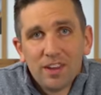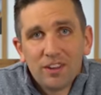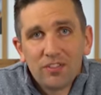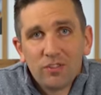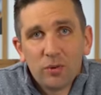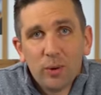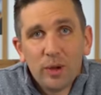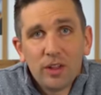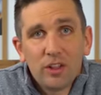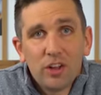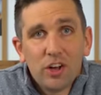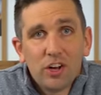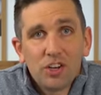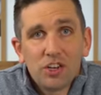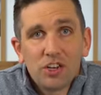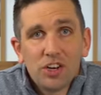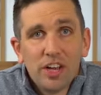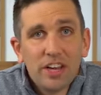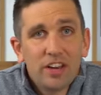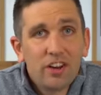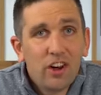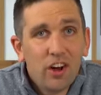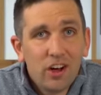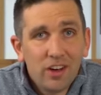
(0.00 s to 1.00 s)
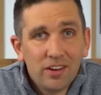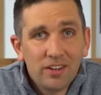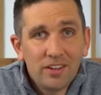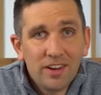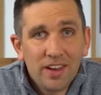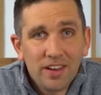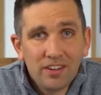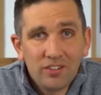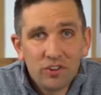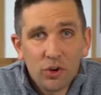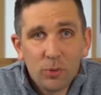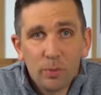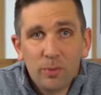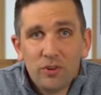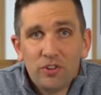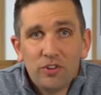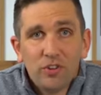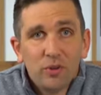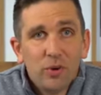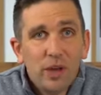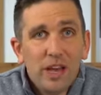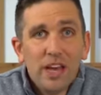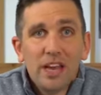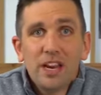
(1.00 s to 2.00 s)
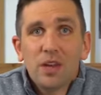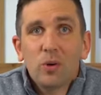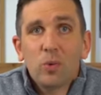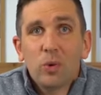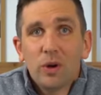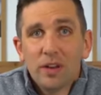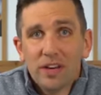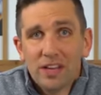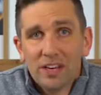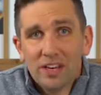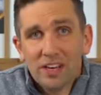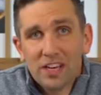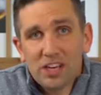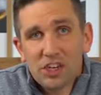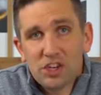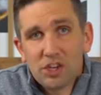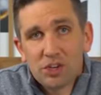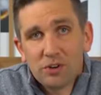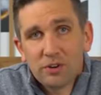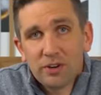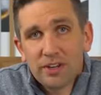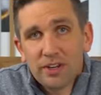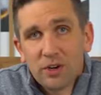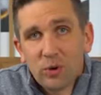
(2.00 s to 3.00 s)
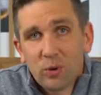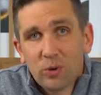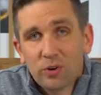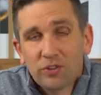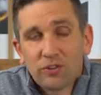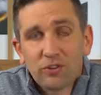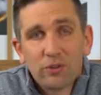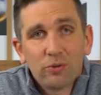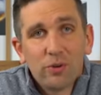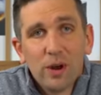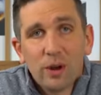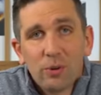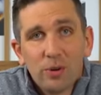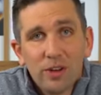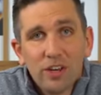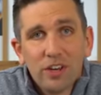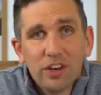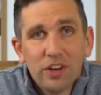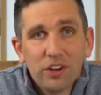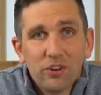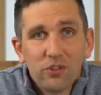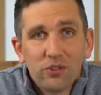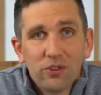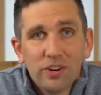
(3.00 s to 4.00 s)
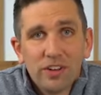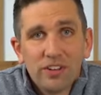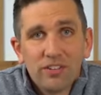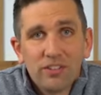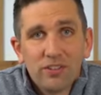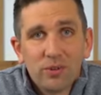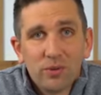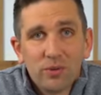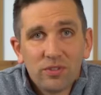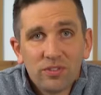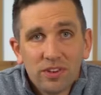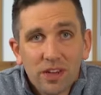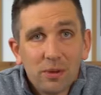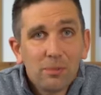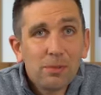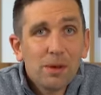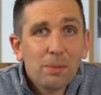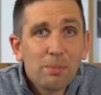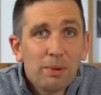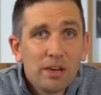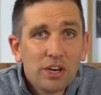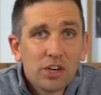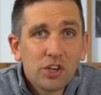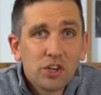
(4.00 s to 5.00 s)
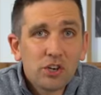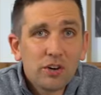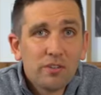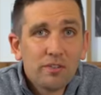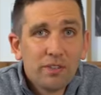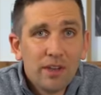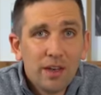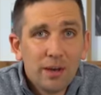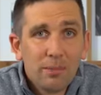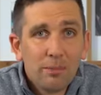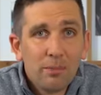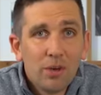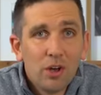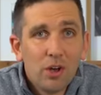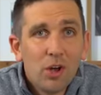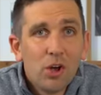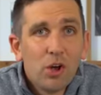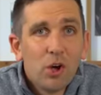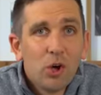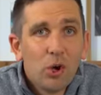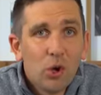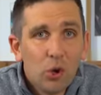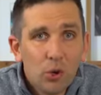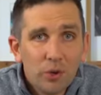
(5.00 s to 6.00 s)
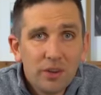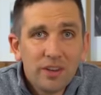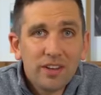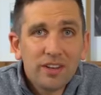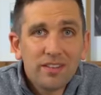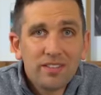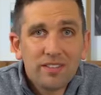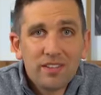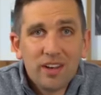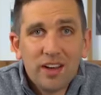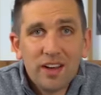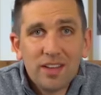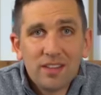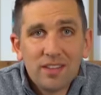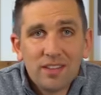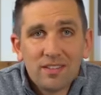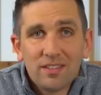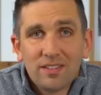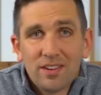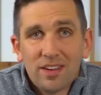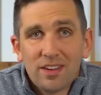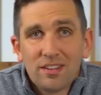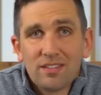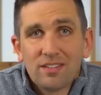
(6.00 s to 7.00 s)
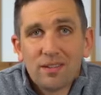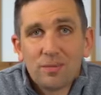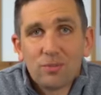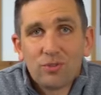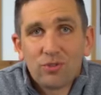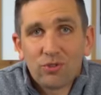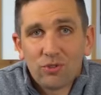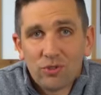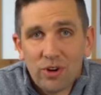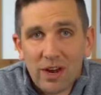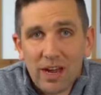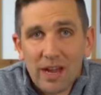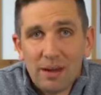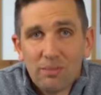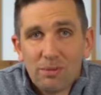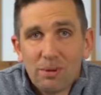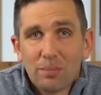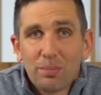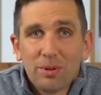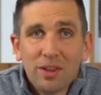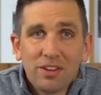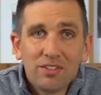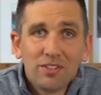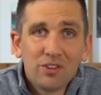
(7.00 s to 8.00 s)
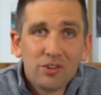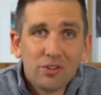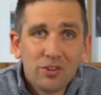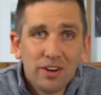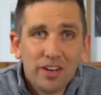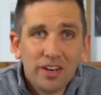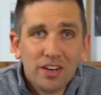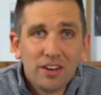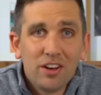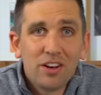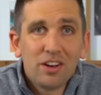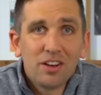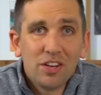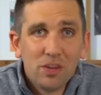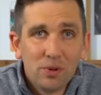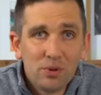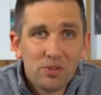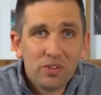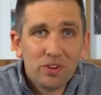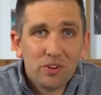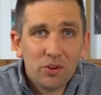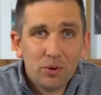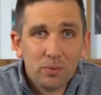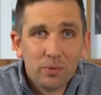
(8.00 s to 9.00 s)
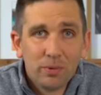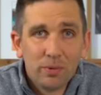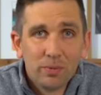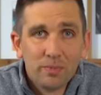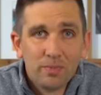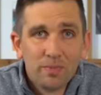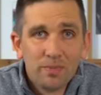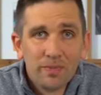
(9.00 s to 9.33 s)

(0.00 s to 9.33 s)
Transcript: And so I launched a contest open to anyone in Nigeria or surrounding countries to send me a picture of them holding a sign that said subscribe to Pleasant Green on YouTube.